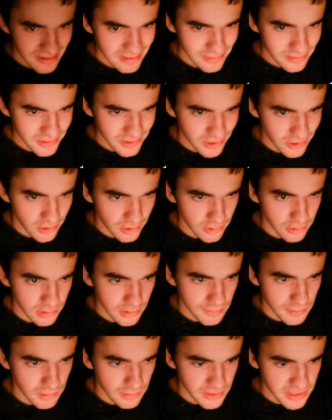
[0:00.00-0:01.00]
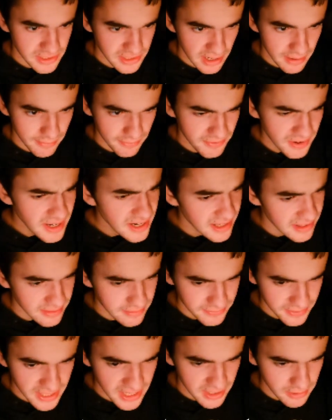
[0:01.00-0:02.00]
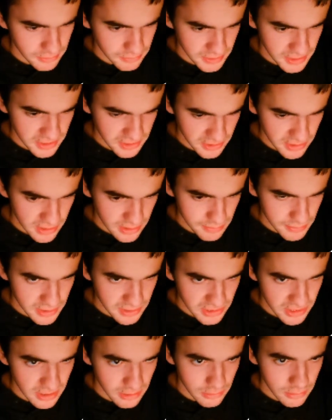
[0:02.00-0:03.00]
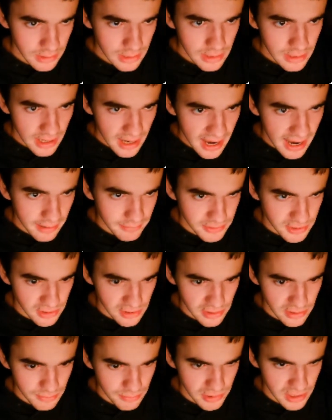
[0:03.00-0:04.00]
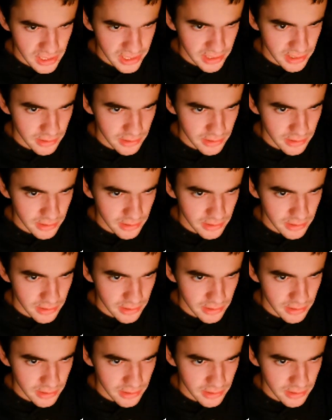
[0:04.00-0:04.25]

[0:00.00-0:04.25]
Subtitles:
It's horrible. This, I preferred it in the VN obviously, but still absolutely brilliant.